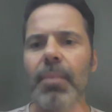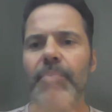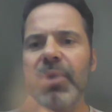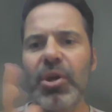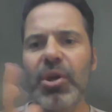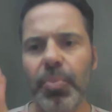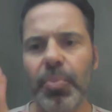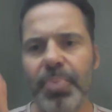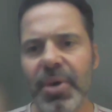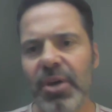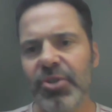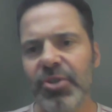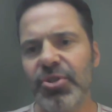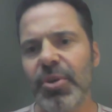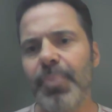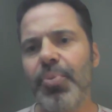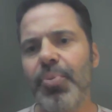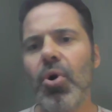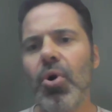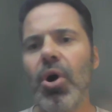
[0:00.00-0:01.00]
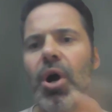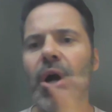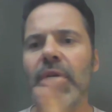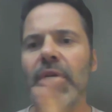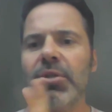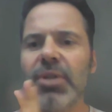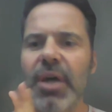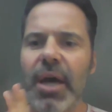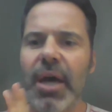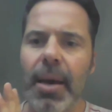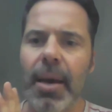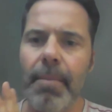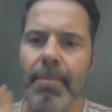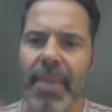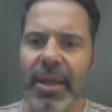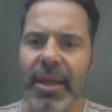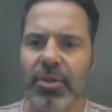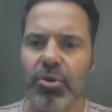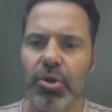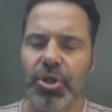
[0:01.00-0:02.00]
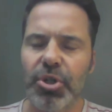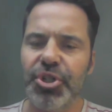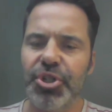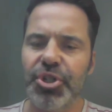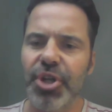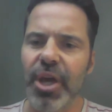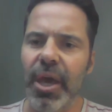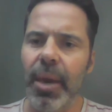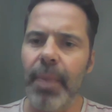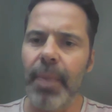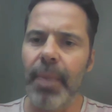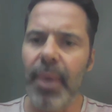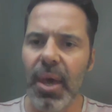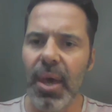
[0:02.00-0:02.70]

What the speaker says: peer-to-peer support, mentorship,